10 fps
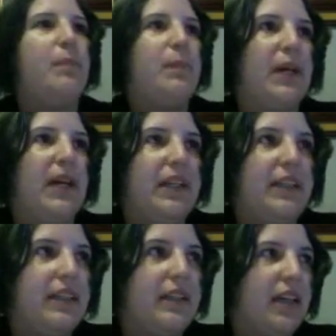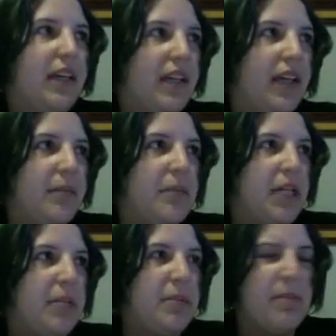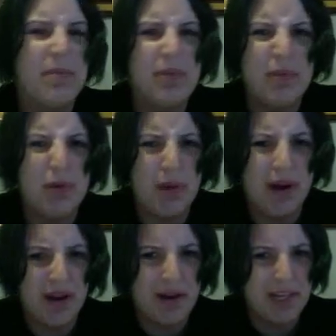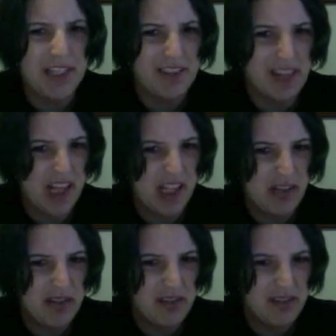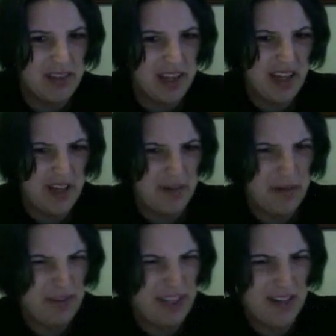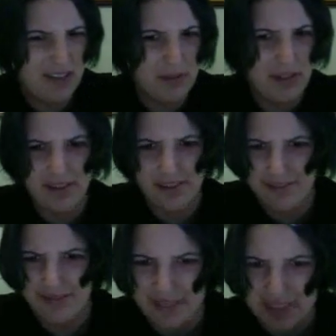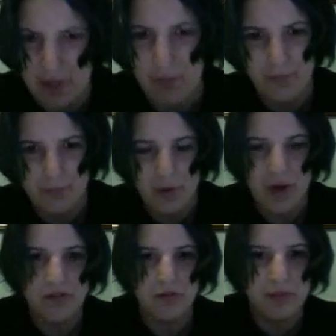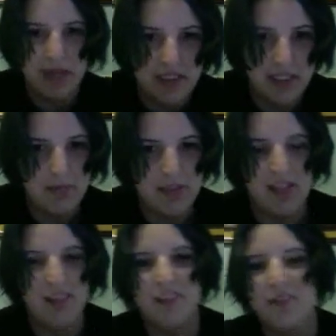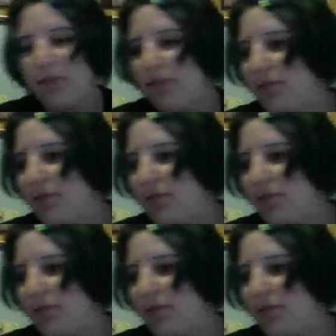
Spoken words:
but I'd be a bit more wary about the salons. I've seen some work from unnamed salons,